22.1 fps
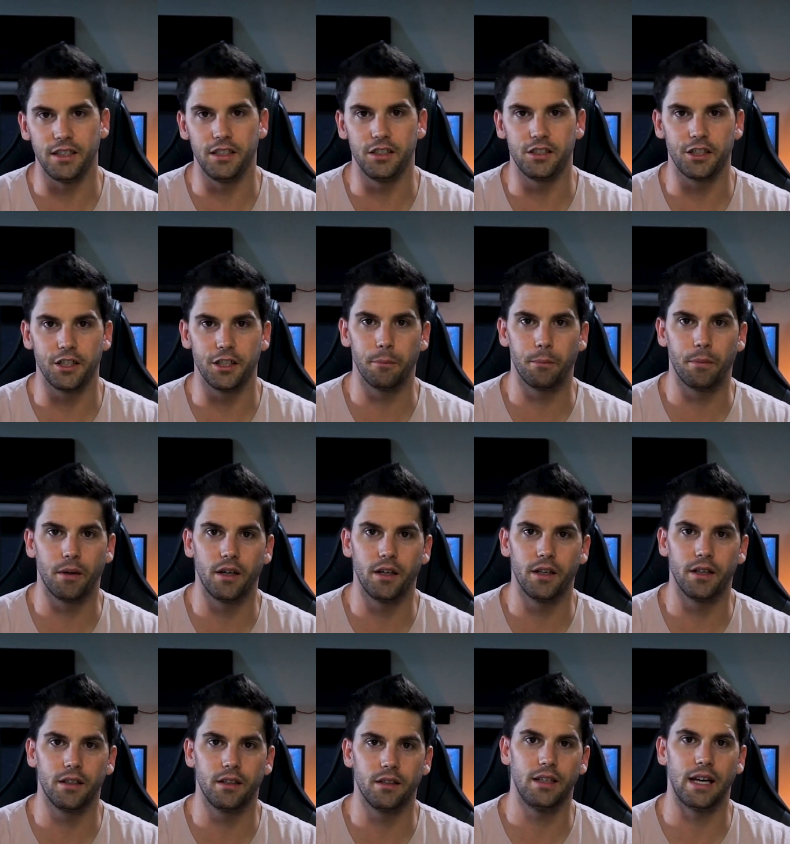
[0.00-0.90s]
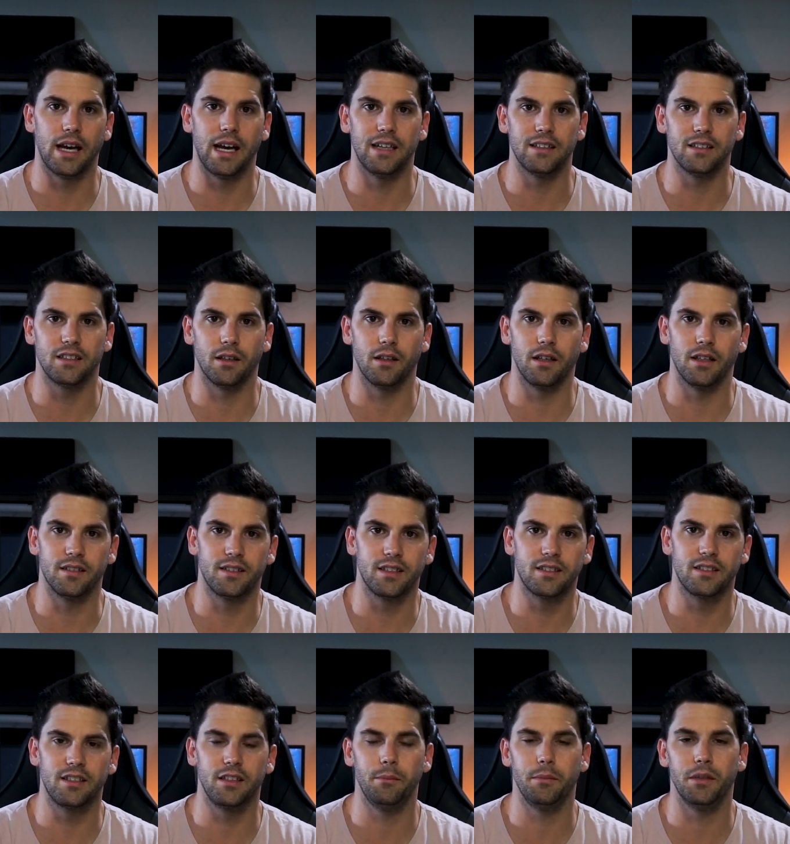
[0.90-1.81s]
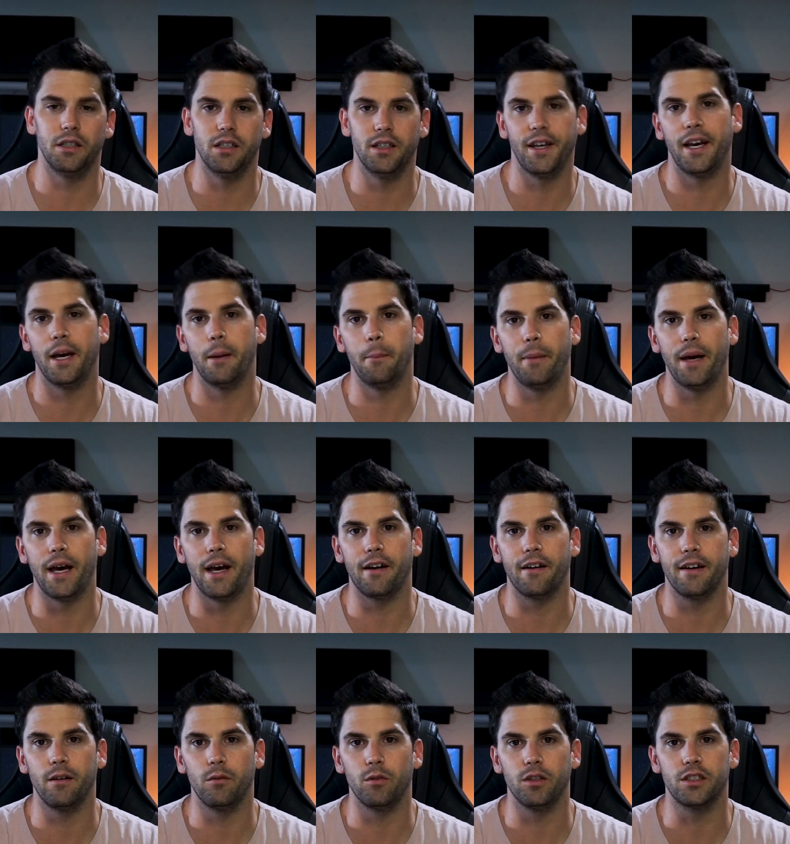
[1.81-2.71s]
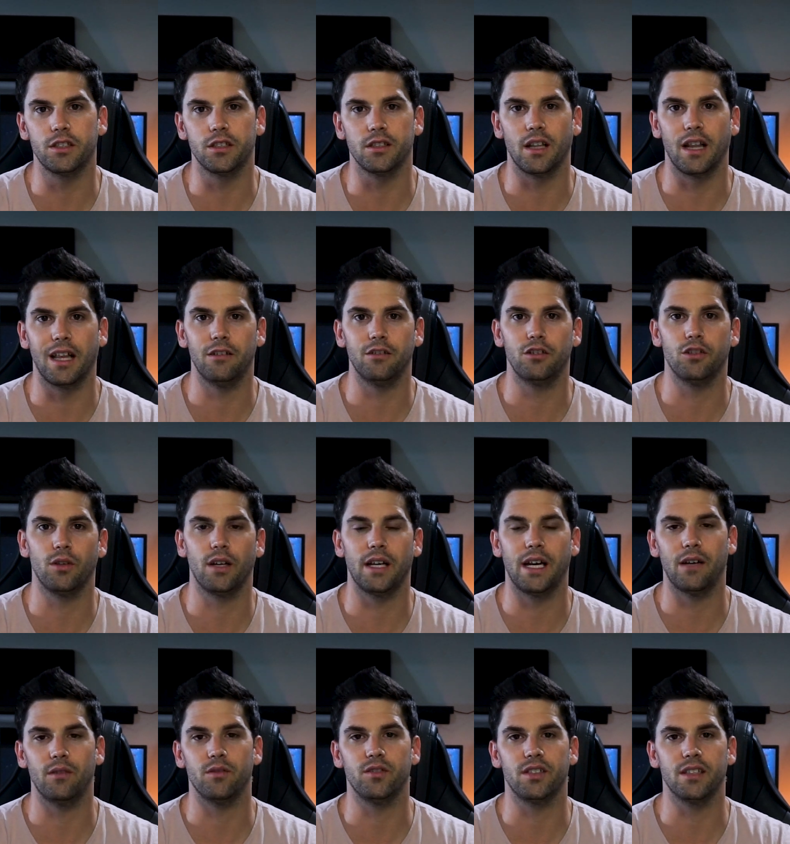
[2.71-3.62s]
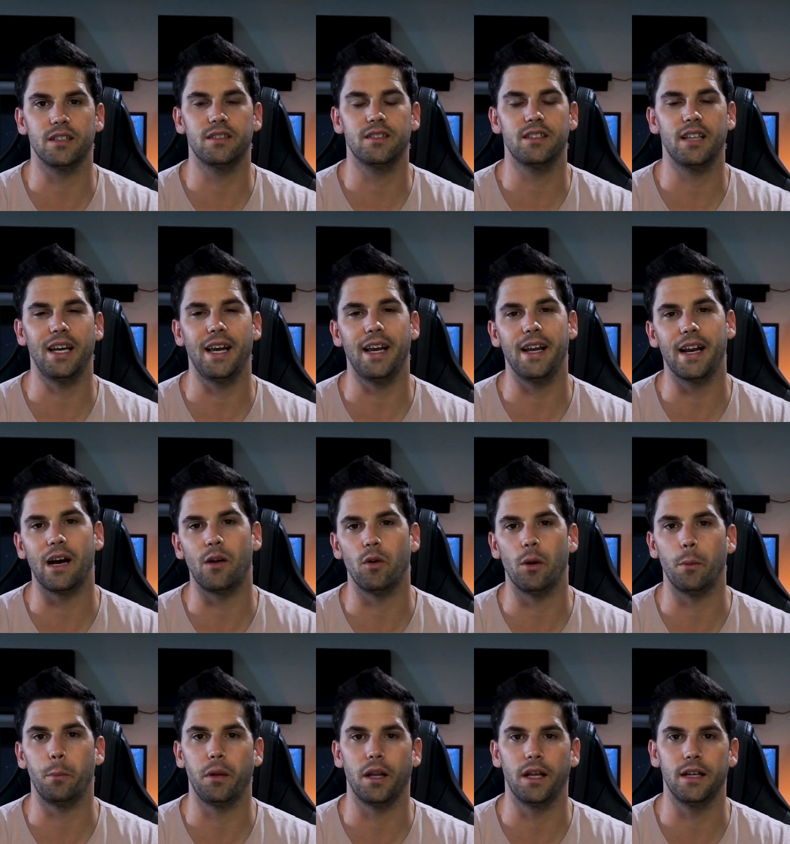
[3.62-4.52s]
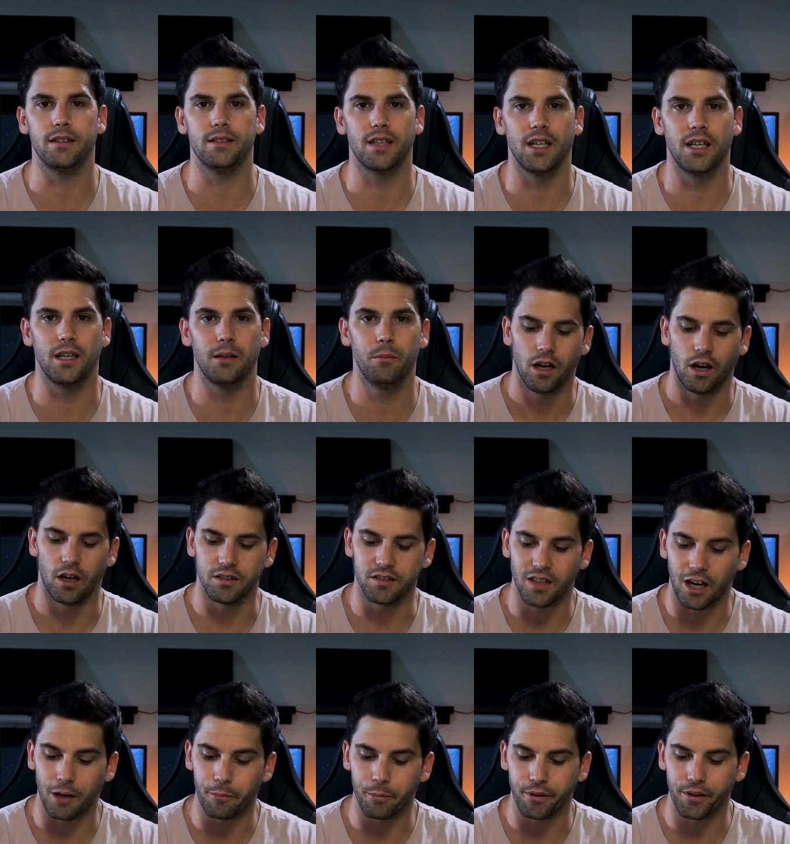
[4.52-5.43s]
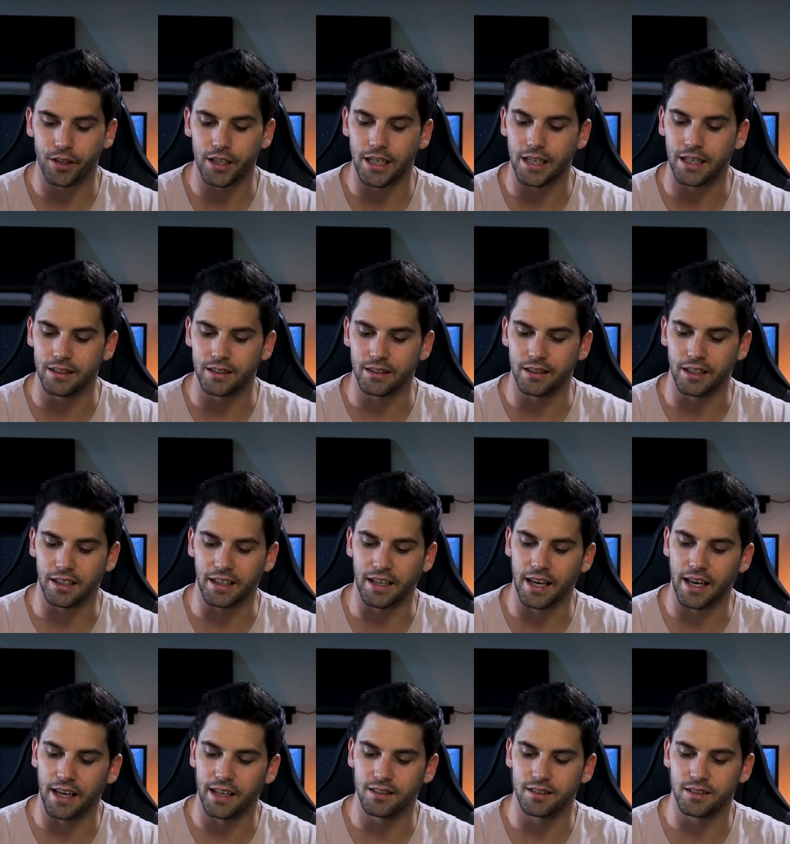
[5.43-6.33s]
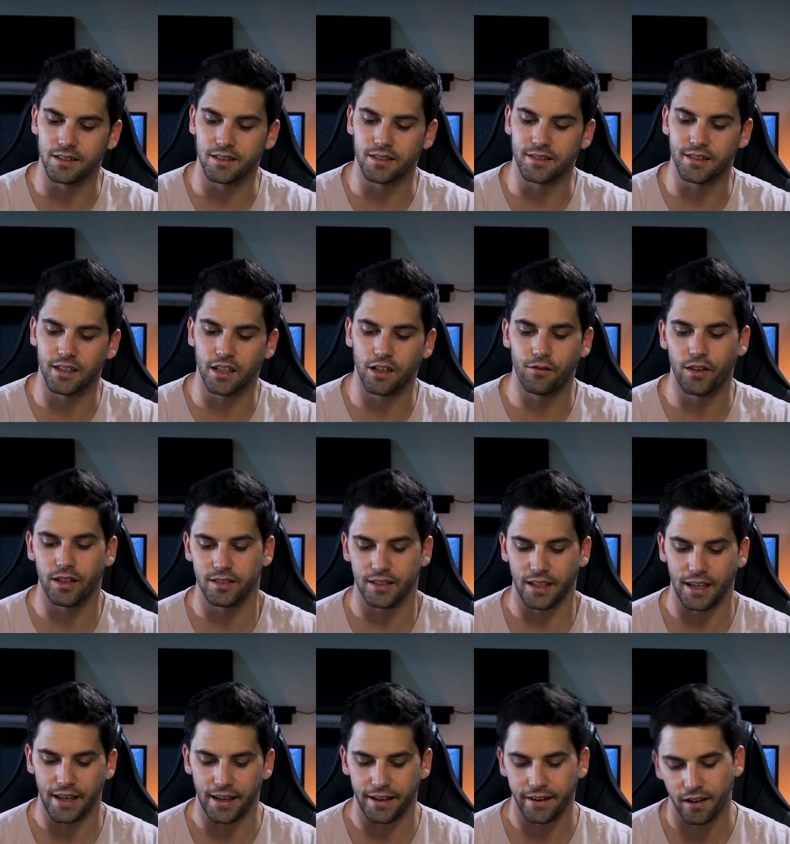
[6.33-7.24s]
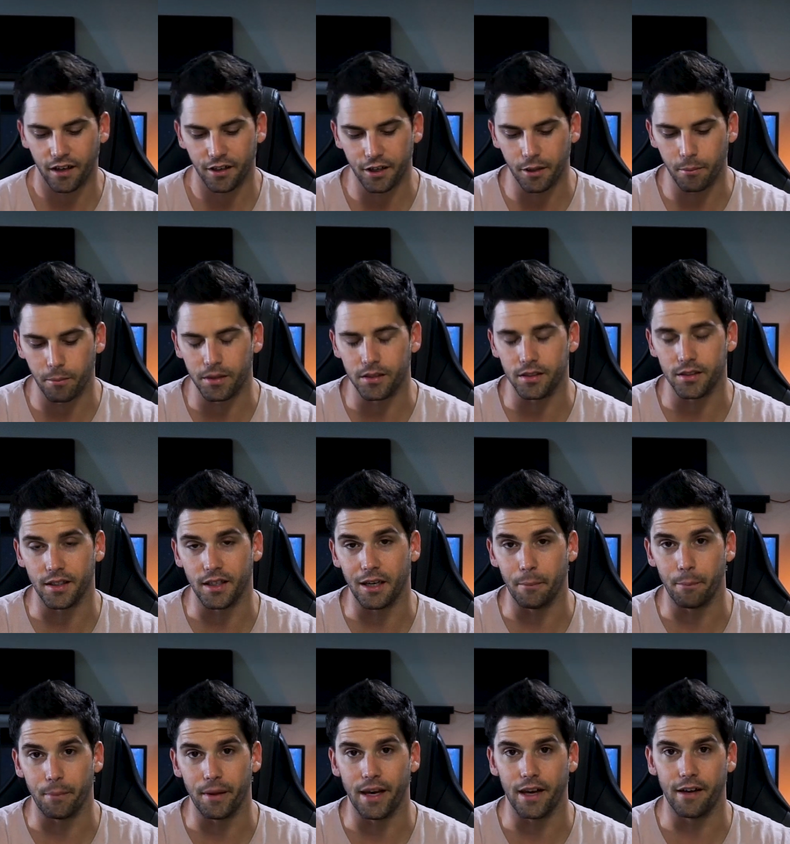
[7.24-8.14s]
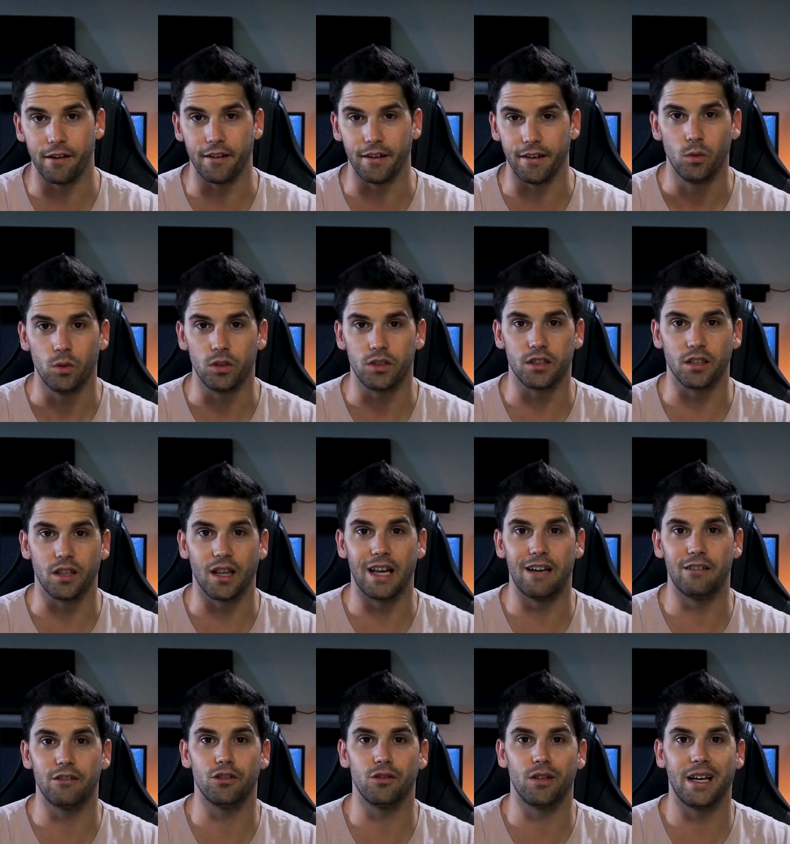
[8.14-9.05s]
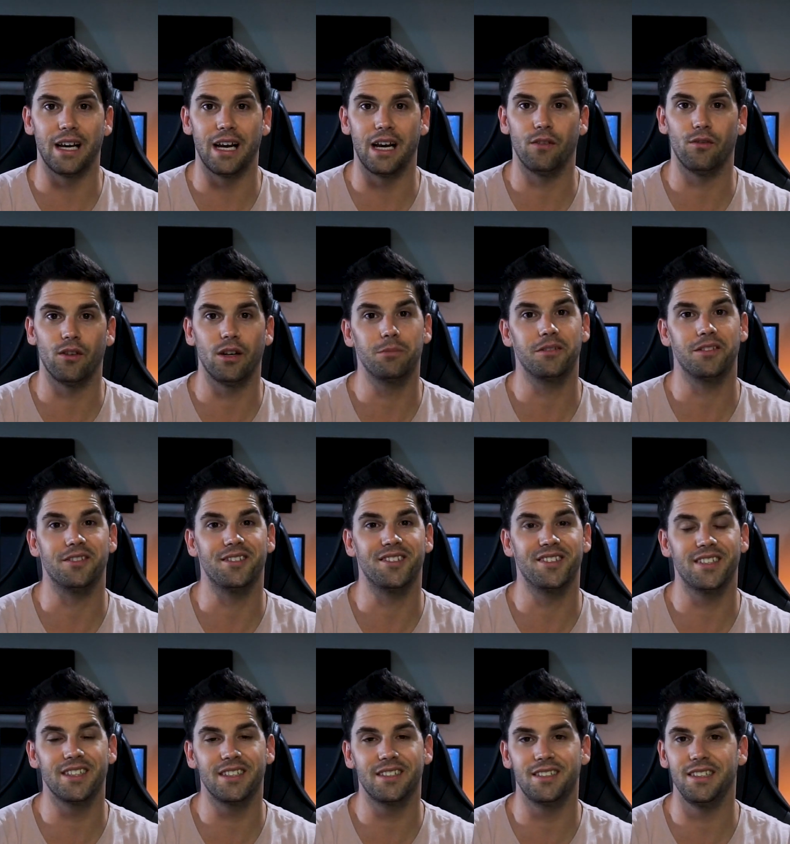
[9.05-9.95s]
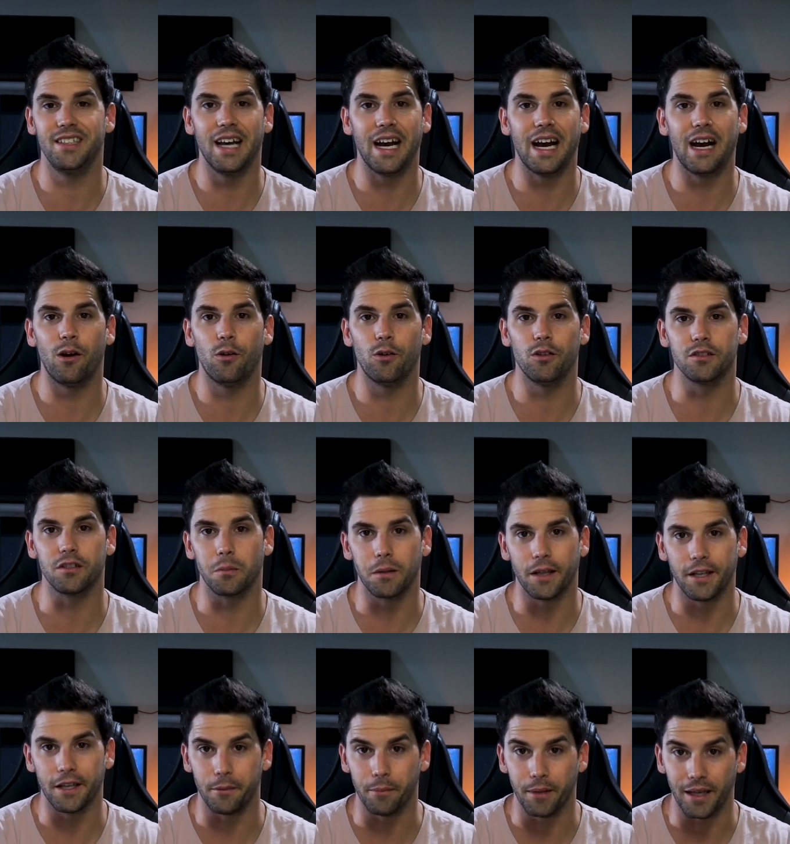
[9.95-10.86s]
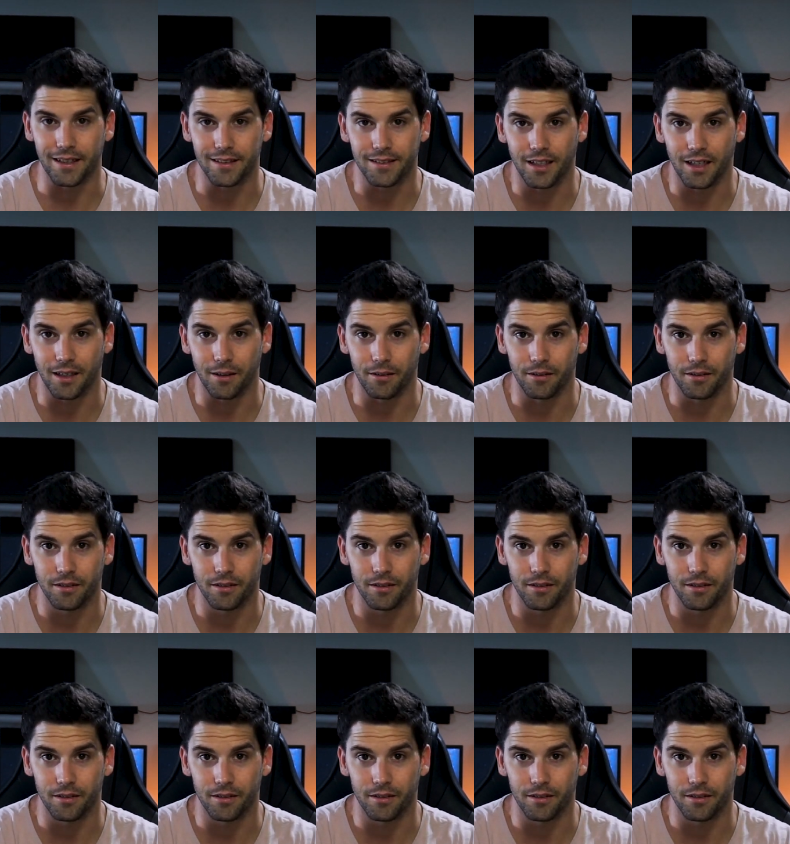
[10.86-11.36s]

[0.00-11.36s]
Each earbud has a 60 milliamp battery, which allows you to have 6 to 8 hour playtime. On top of that, the case itself has an 800 milliamp battery, which allows you to have up to 60 hours of playback time.